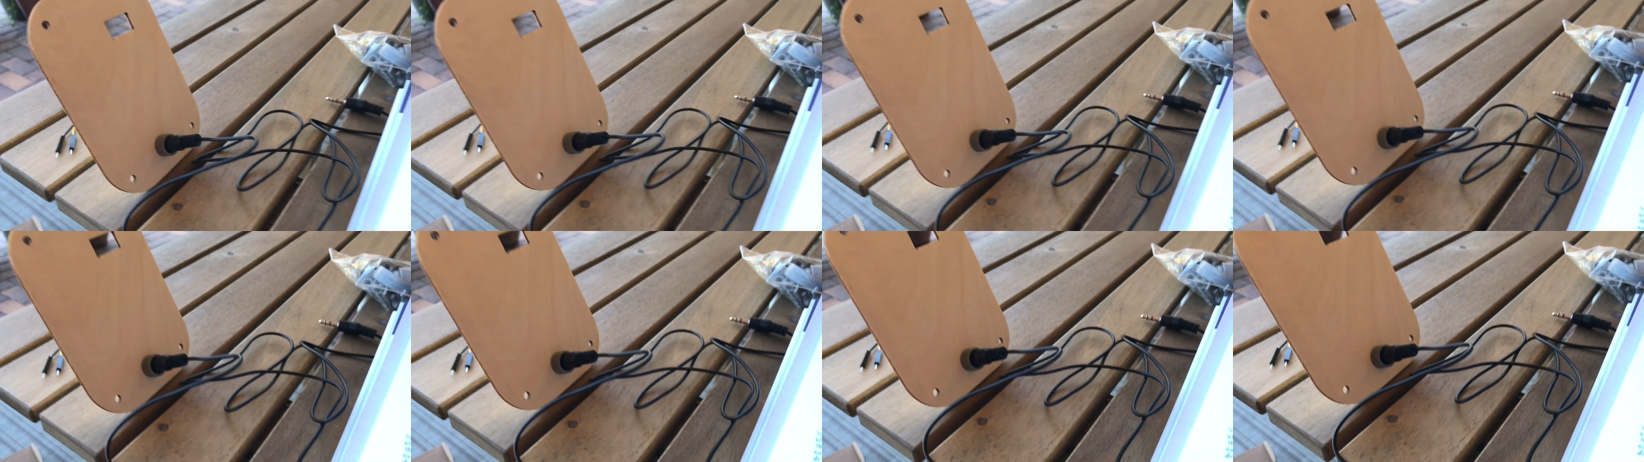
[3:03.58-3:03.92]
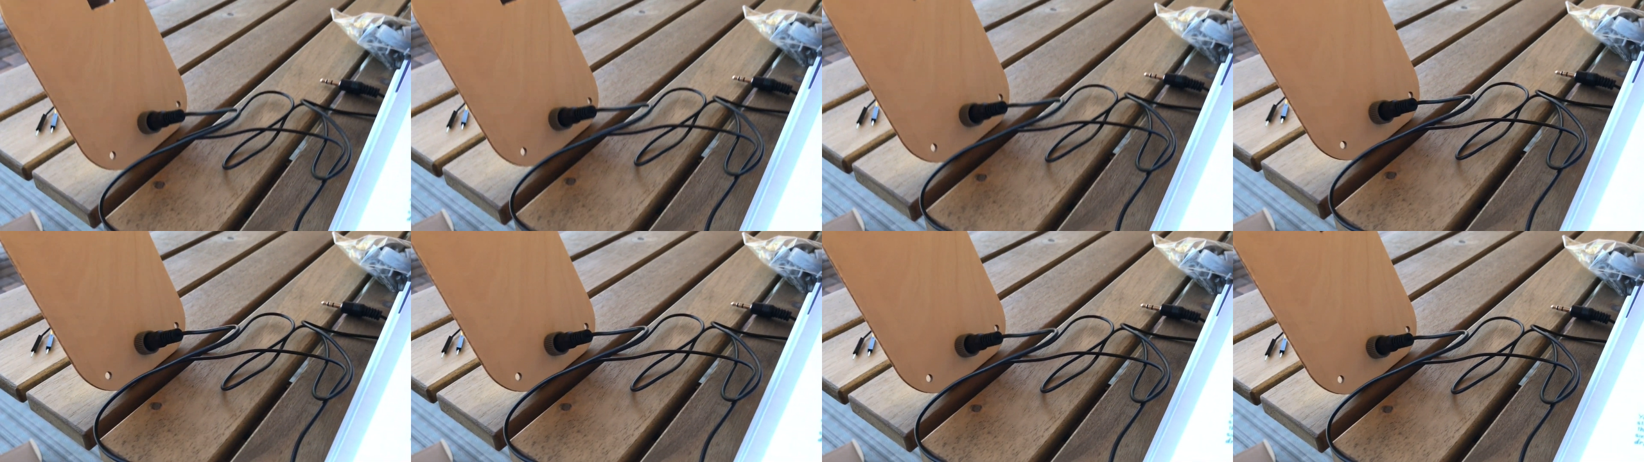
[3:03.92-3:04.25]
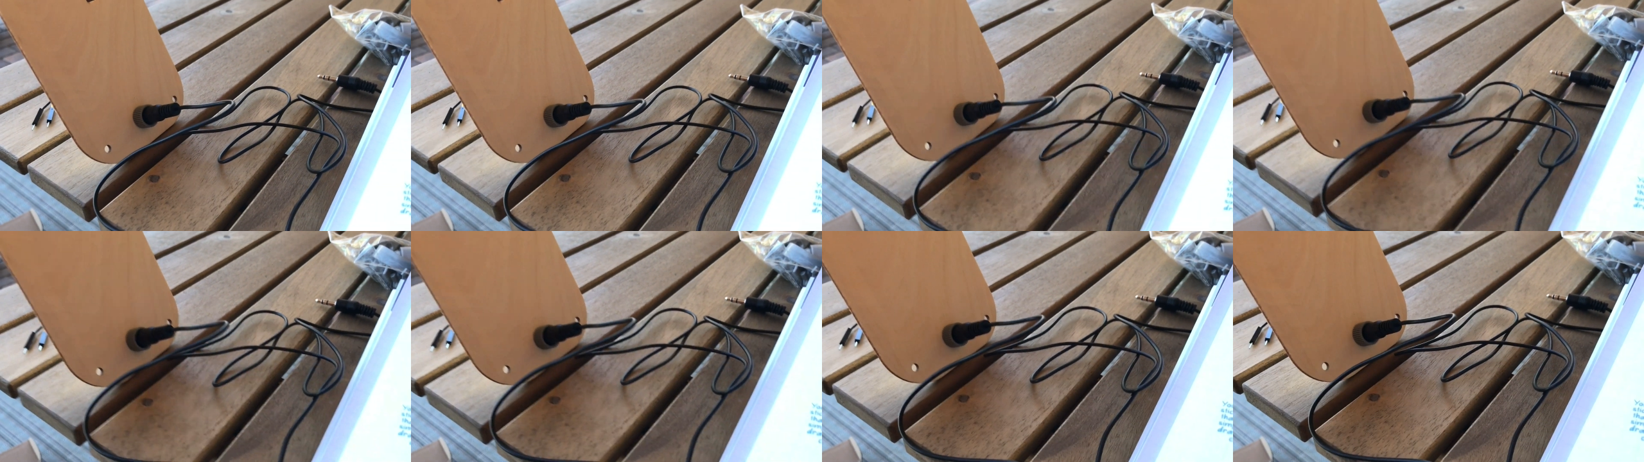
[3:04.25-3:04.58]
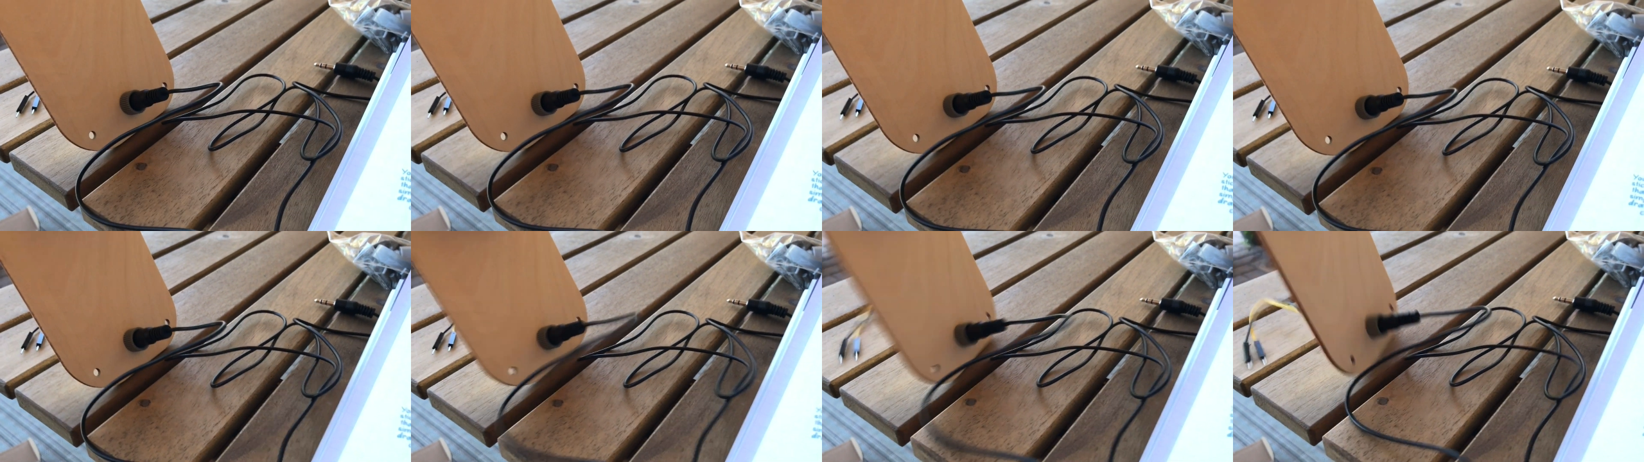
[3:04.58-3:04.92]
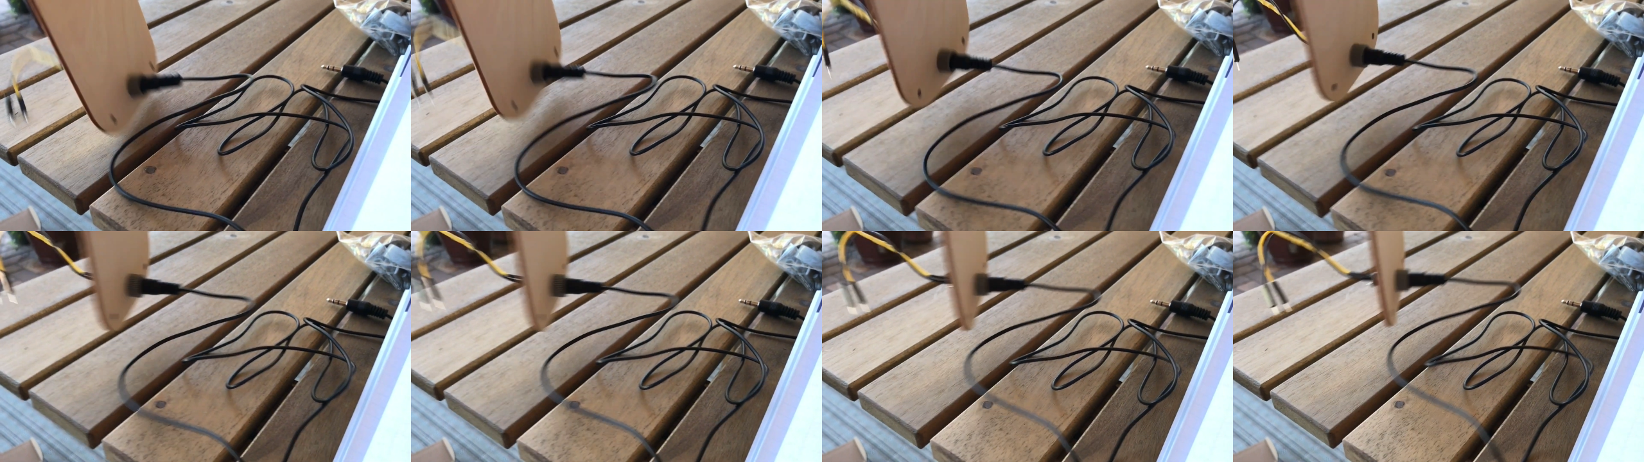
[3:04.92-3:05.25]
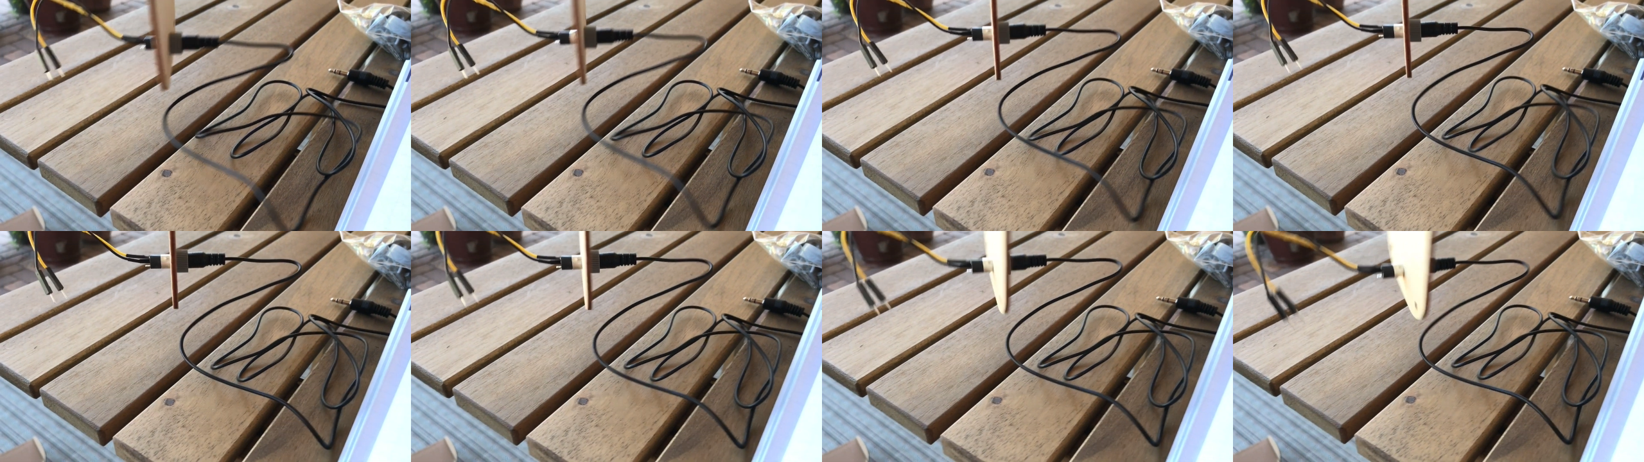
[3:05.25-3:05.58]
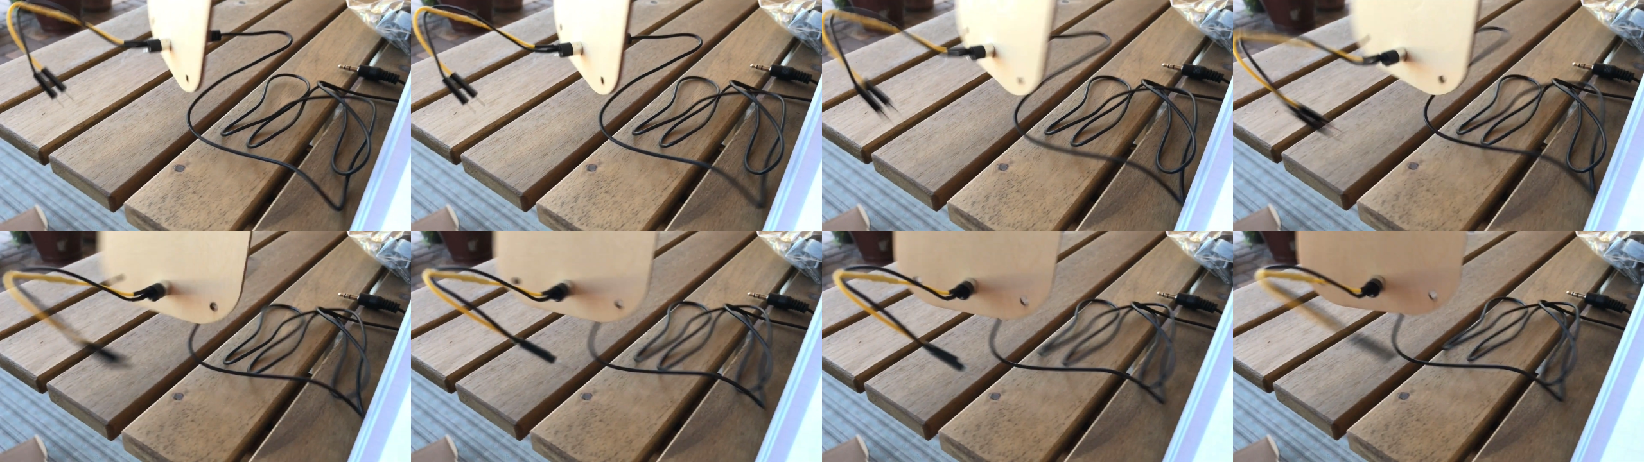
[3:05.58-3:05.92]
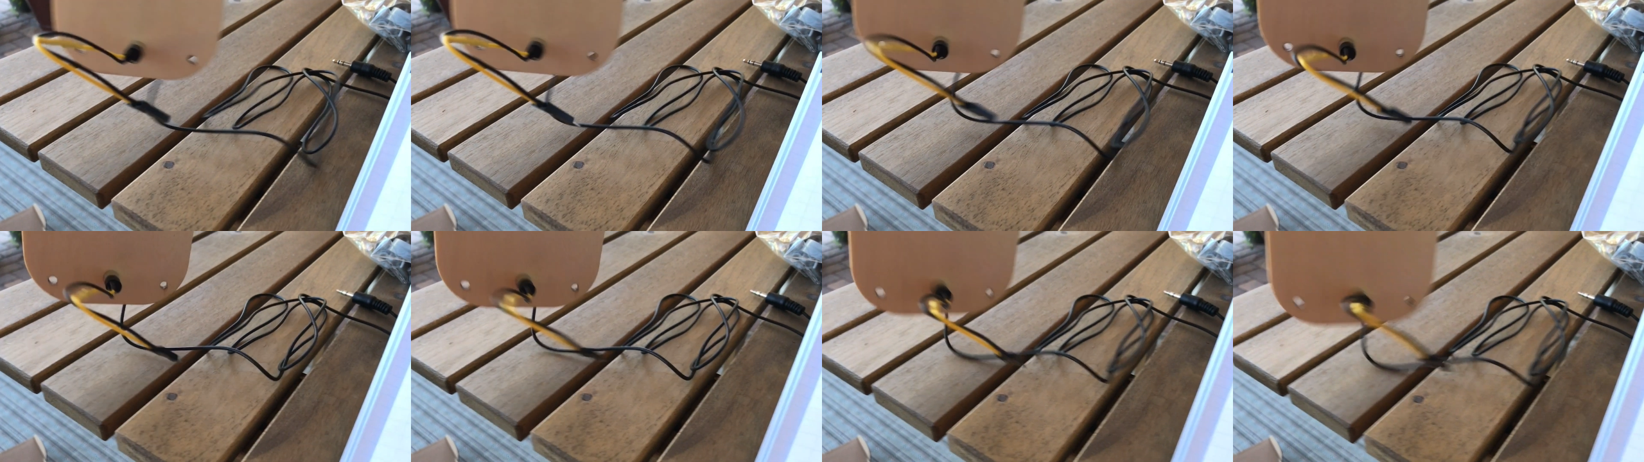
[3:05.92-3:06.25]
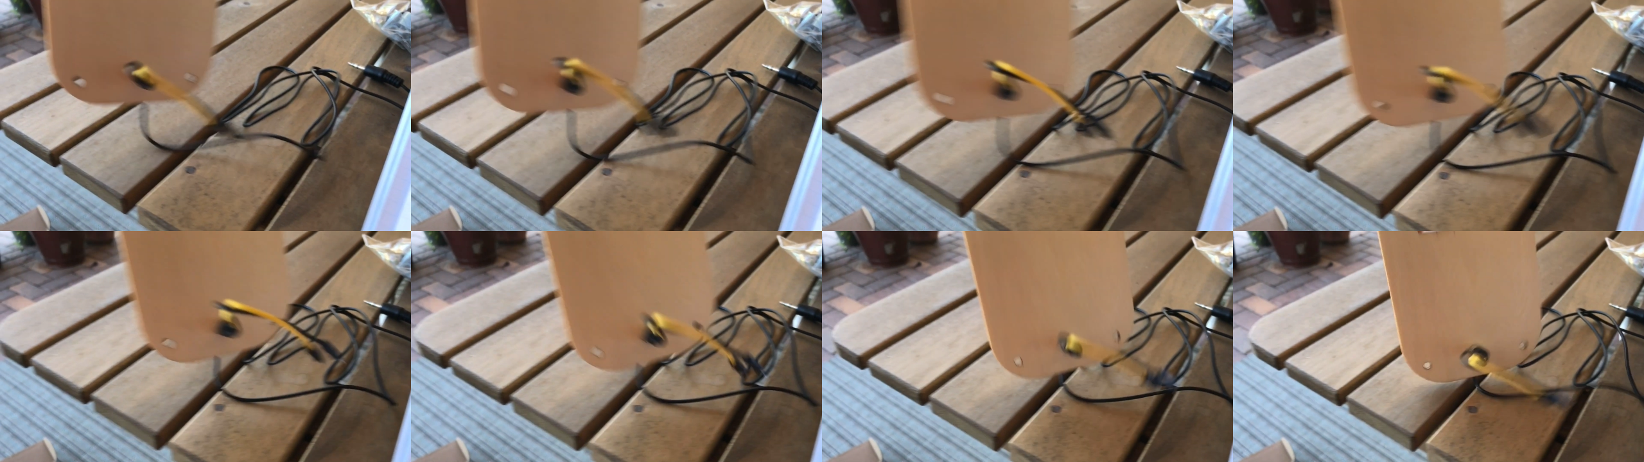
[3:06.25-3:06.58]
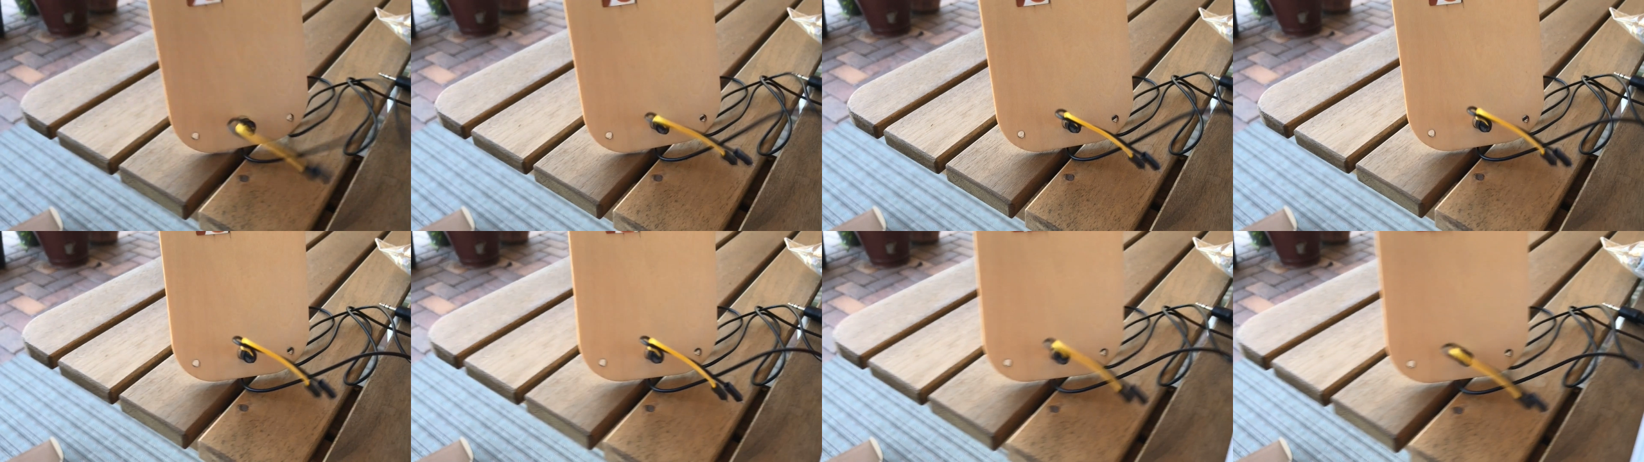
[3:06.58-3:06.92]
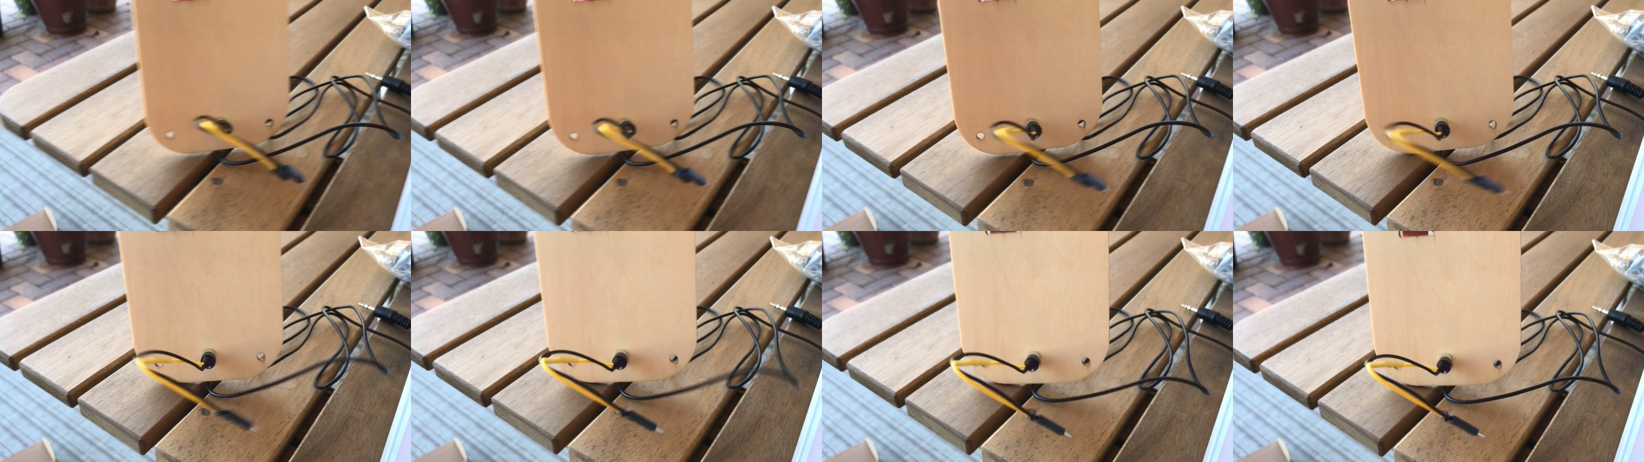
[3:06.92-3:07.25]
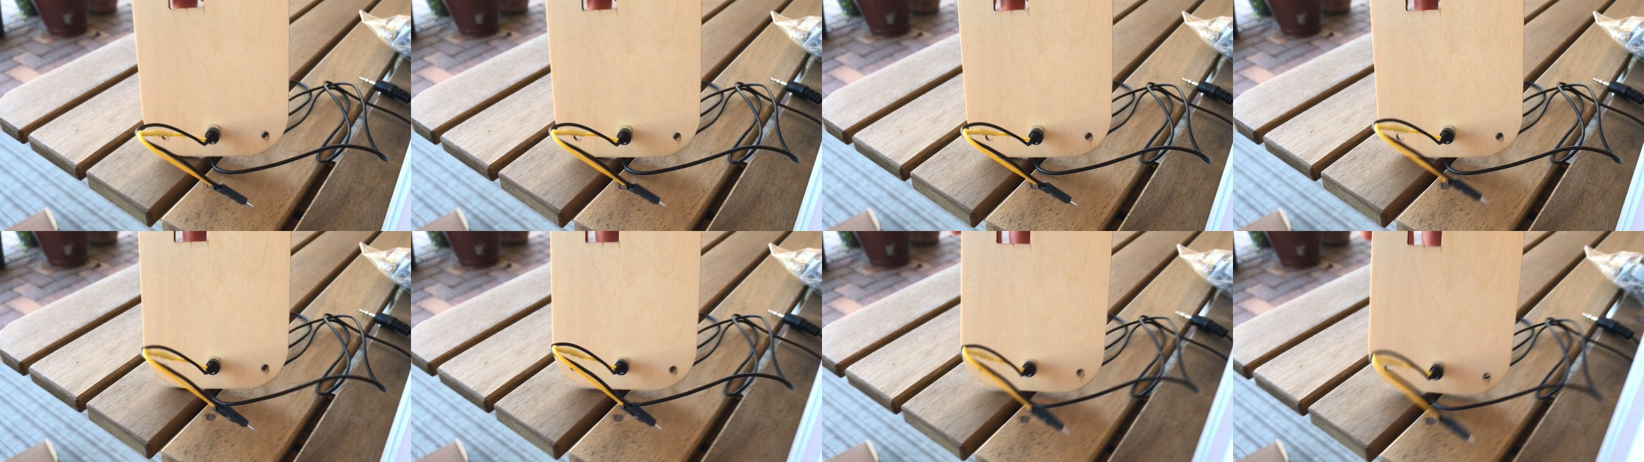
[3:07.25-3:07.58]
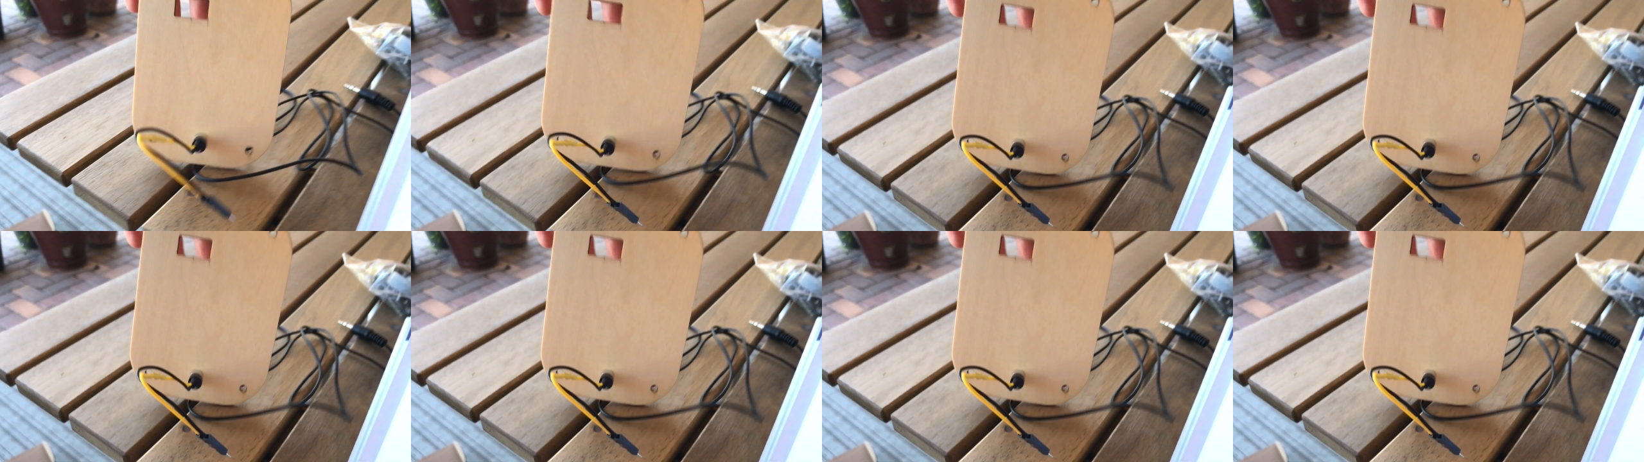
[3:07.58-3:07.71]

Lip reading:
(no speaker visible)